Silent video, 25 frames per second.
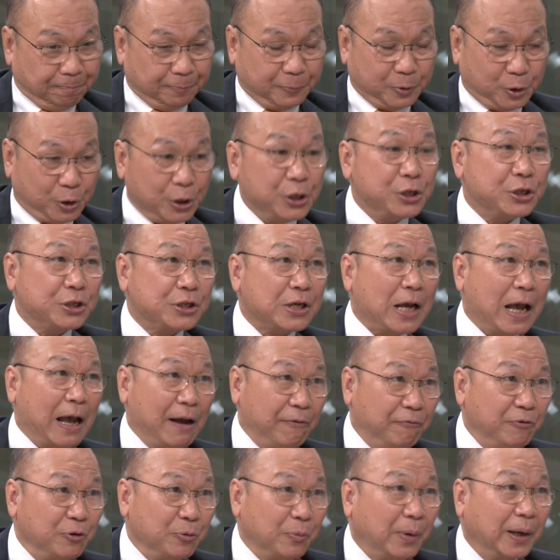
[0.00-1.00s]
treats
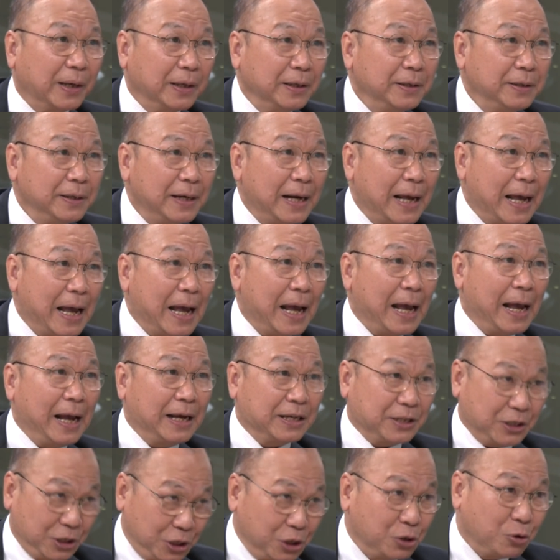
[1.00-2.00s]
everyone
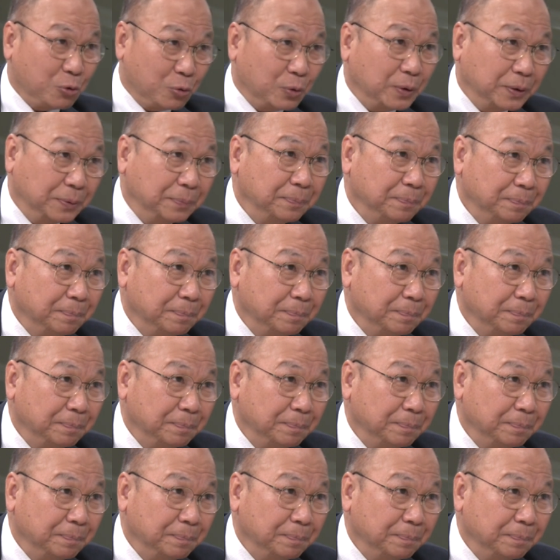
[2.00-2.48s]
as equal.